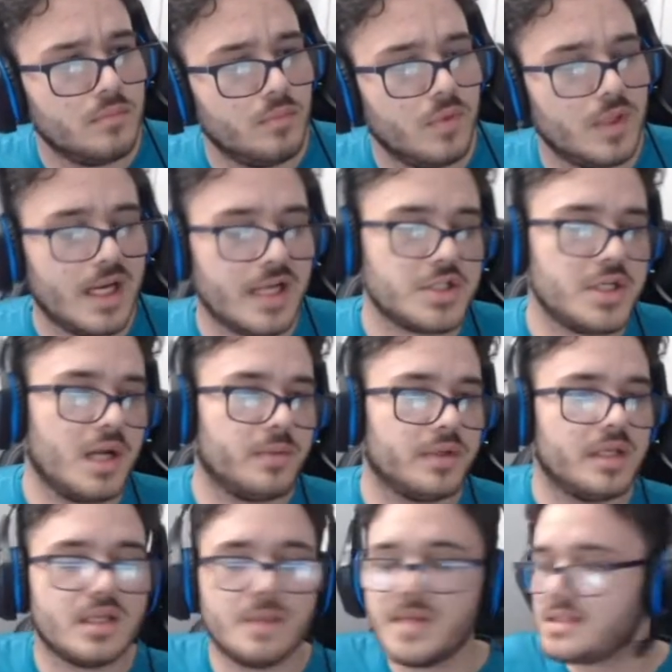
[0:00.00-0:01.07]
actually, not
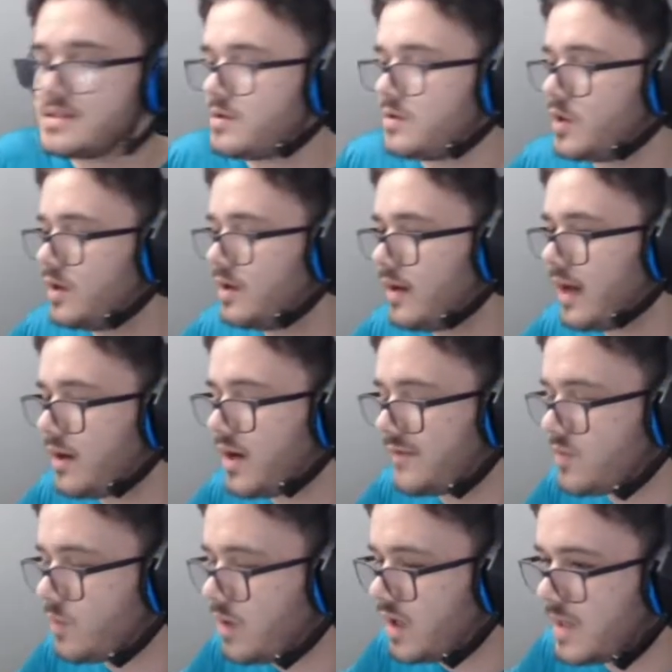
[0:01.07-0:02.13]
really. That means I don't have
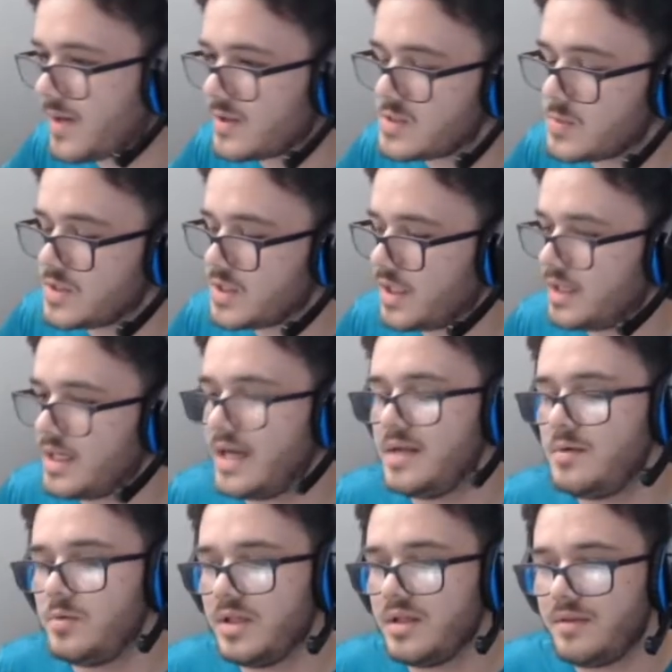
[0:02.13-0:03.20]
to worry about switching it in. I
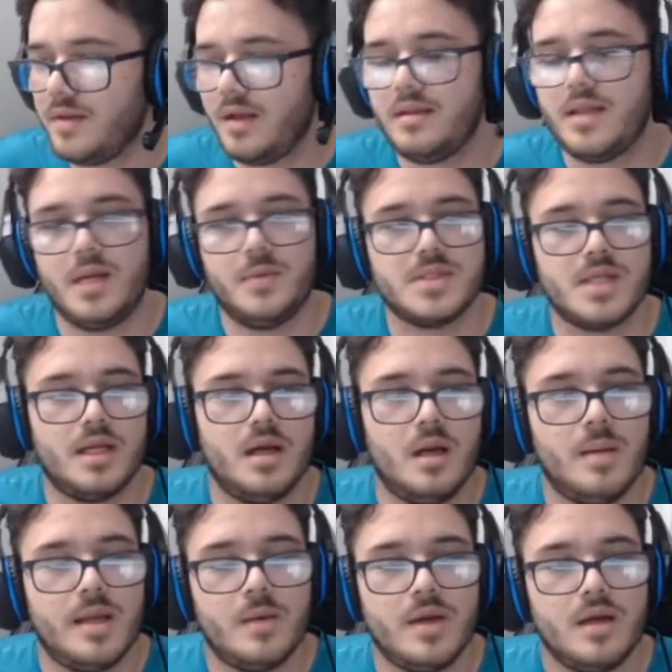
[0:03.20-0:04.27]
didn't really think that it was going to come
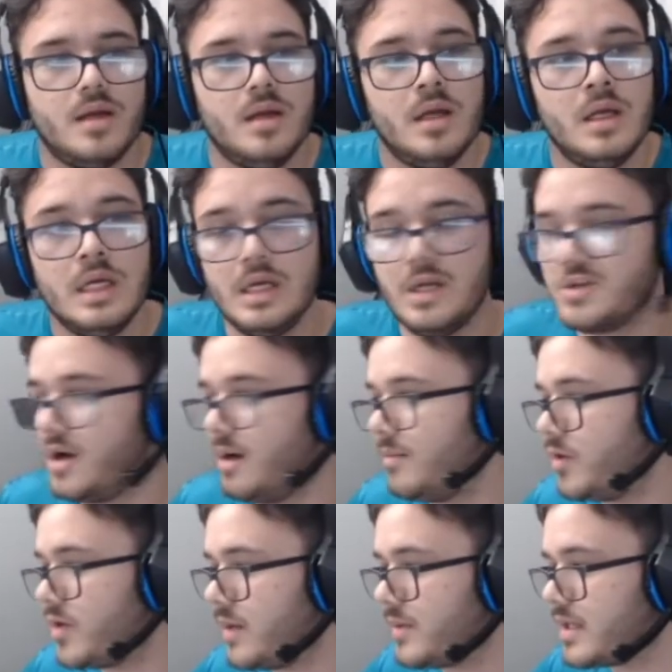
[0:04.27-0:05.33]
anyway, so I'm
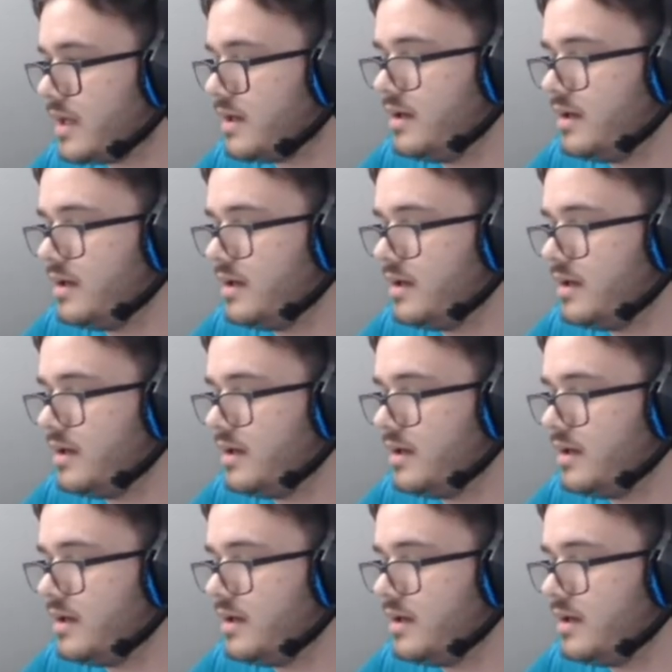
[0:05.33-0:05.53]
okay with that.